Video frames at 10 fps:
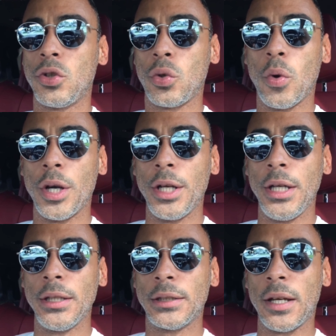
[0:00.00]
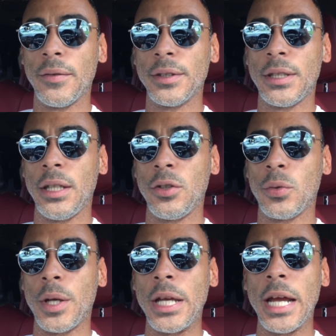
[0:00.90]
2017,
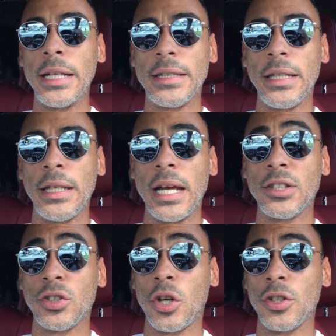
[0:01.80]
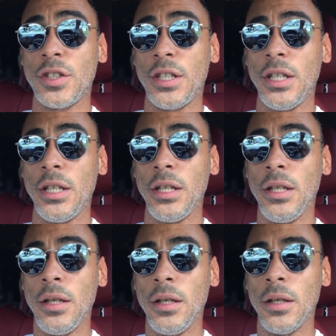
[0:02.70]
2018 SRT
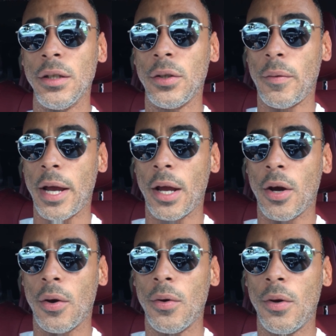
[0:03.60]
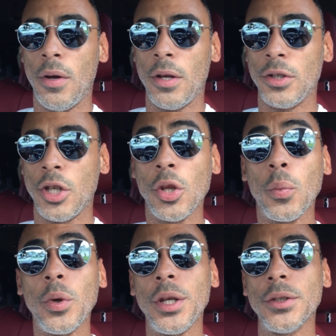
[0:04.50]
Durango to the
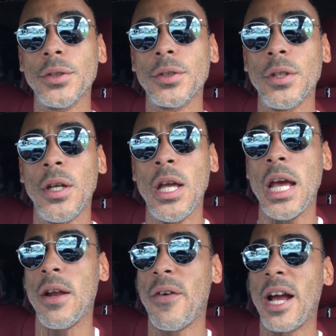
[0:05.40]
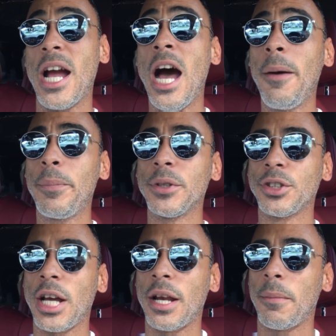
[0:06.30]
wheels. And if I accomplish
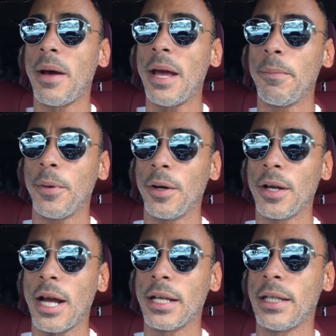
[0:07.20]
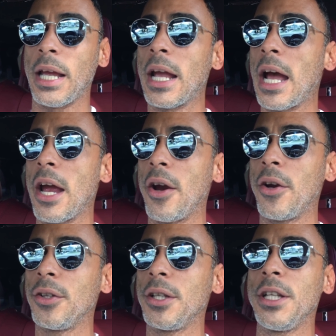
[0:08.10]
that in my book, I think I
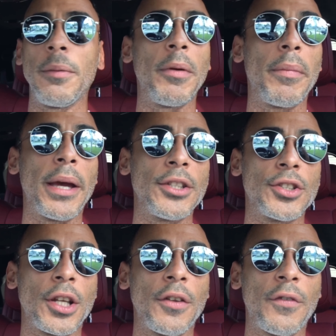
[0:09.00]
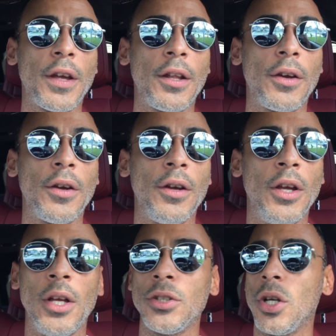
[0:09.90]
earned the Demon badges on the fender.
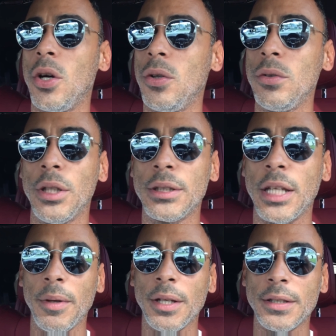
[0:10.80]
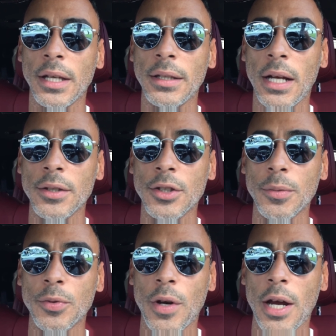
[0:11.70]
So let's me to 10,000
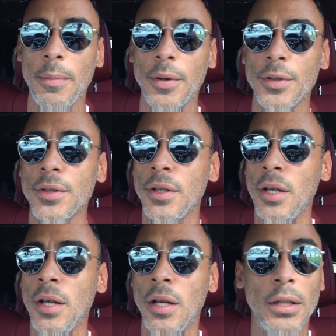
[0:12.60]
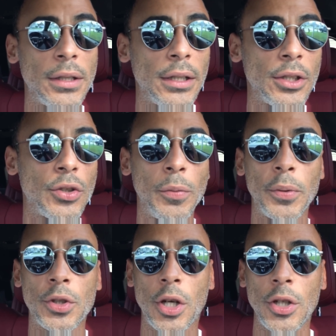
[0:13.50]
subscribers. Let's get the
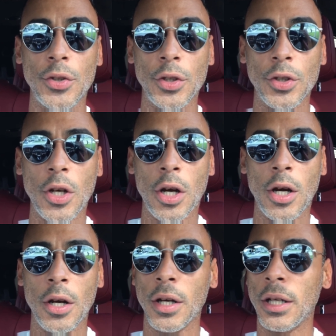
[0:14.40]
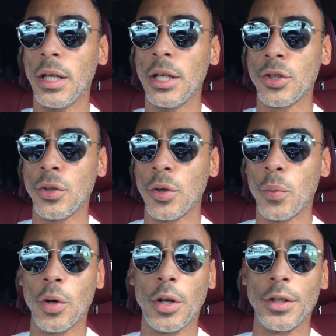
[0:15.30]
supercharge in this car, and let's tour the
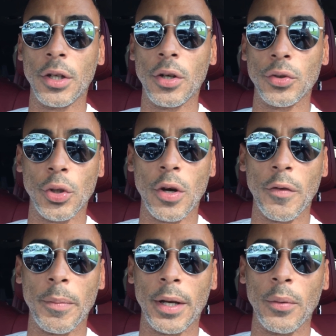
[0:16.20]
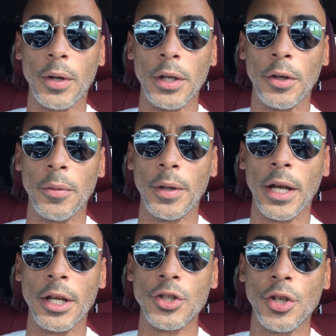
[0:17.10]
world and go show everybody what a little bit
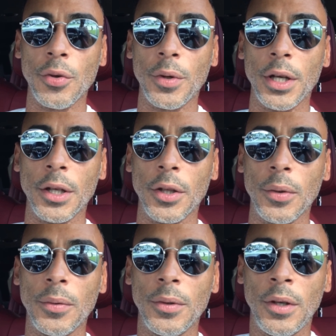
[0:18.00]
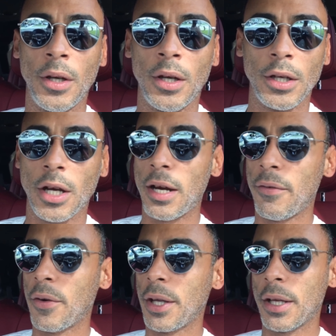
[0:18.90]
of ingenuity can do. Y'all have
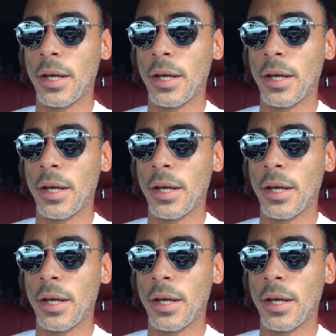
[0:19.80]
a great